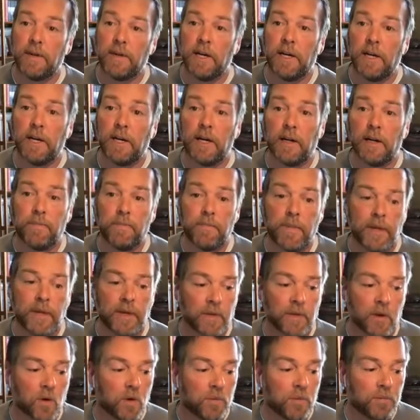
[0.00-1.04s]
um,
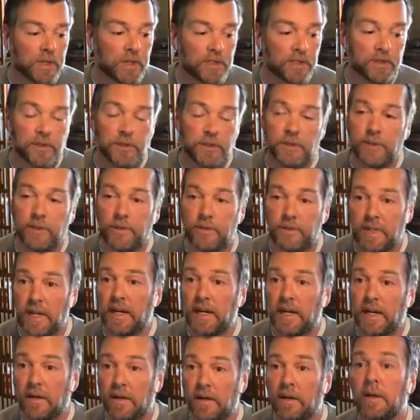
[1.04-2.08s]
and the whole picture shows
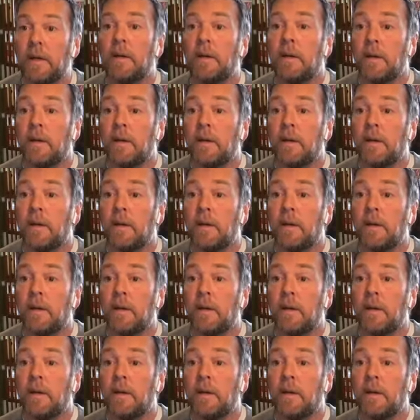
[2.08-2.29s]
now.